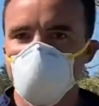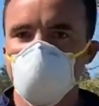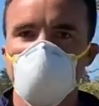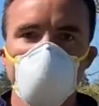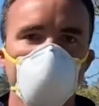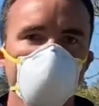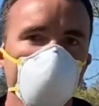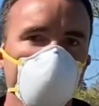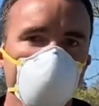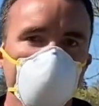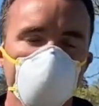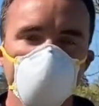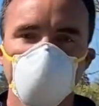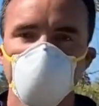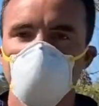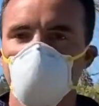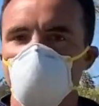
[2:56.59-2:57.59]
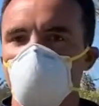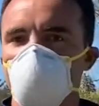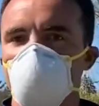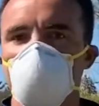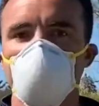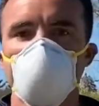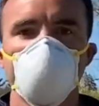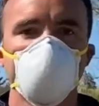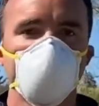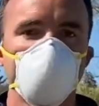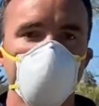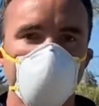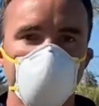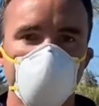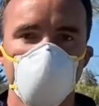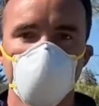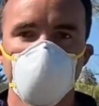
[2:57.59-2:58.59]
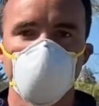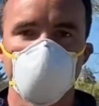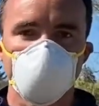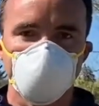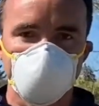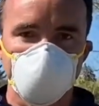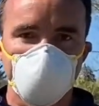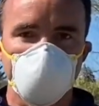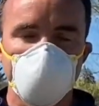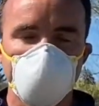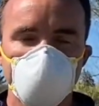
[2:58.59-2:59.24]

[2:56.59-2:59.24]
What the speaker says: now they can grow and have no organisms that